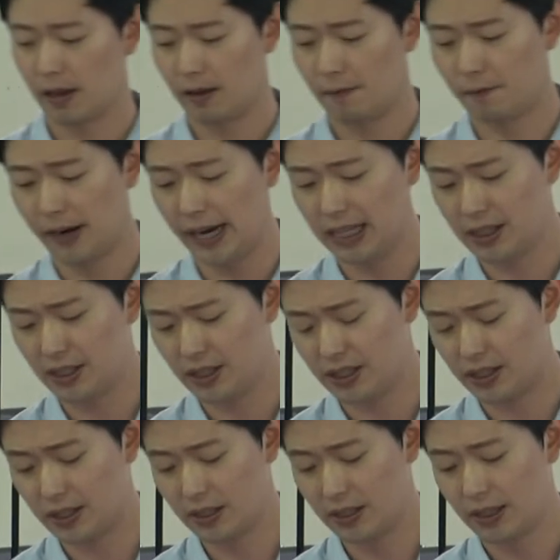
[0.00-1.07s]

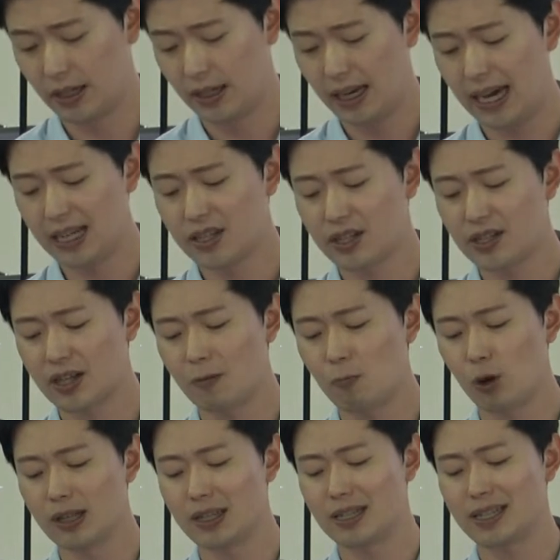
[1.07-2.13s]
Friends, as
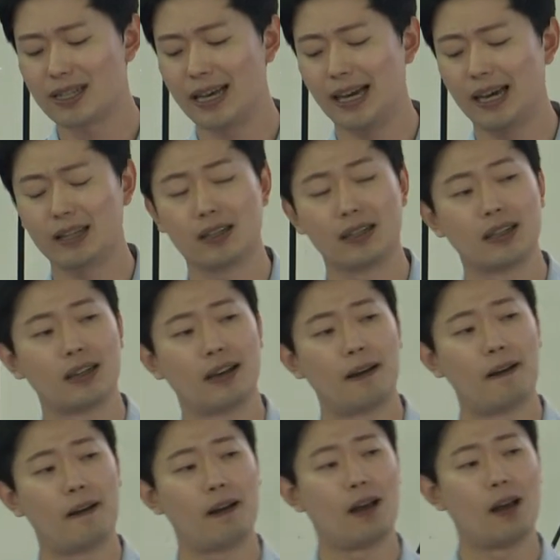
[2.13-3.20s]
someone said,
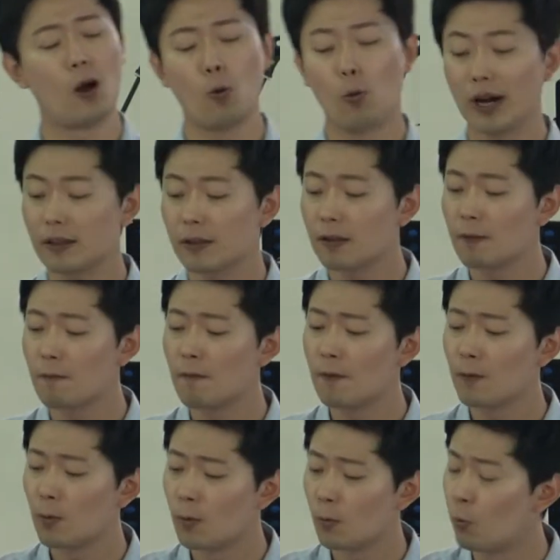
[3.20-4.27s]
what,
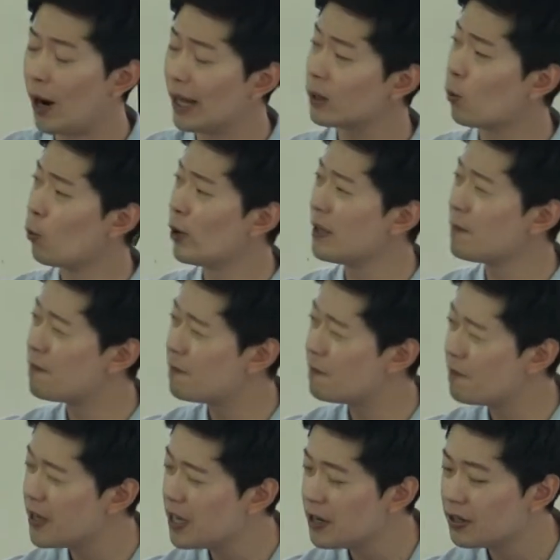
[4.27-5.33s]
what we
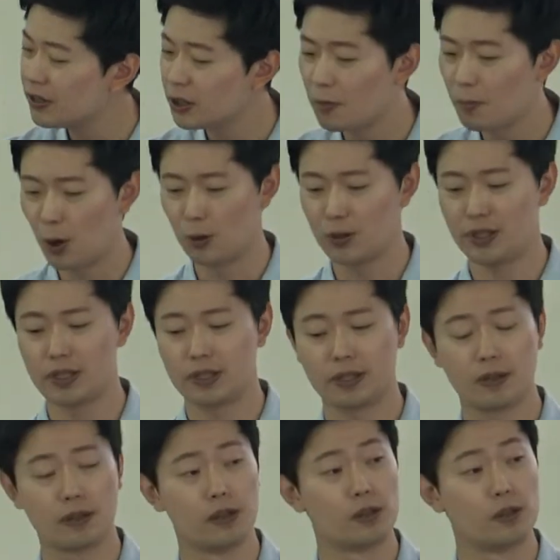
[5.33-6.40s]
fear the most
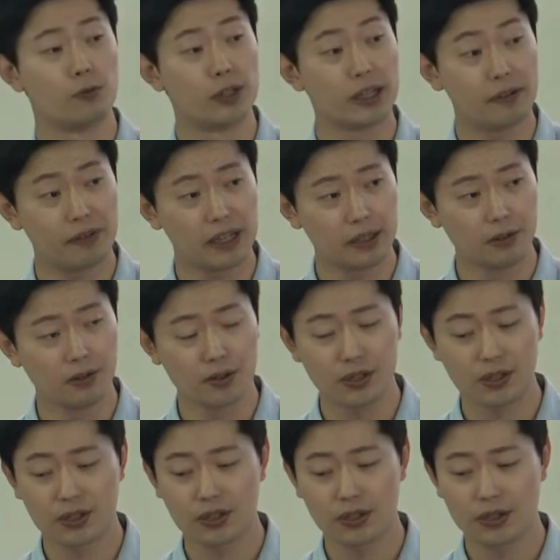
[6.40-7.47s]

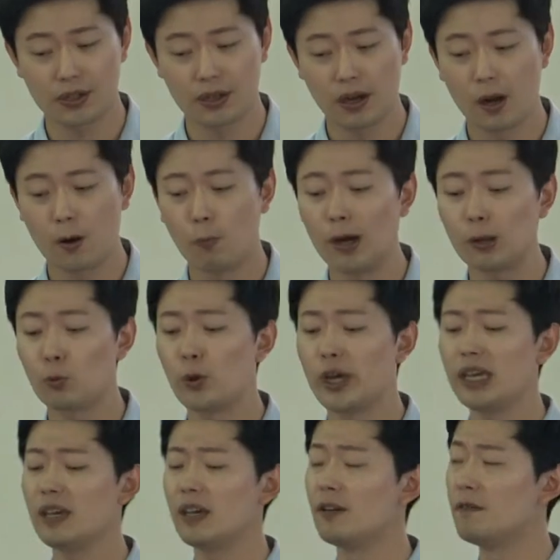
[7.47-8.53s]
reveals what
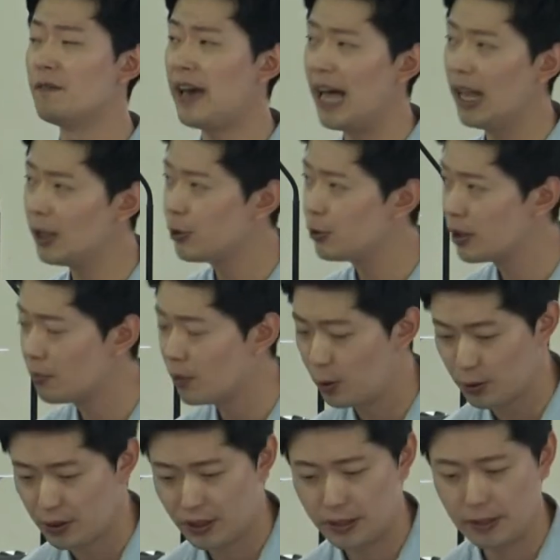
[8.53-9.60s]
we value the
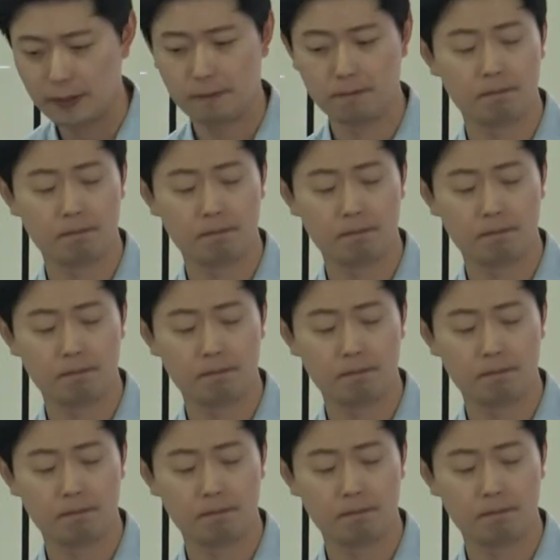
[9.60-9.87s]
most.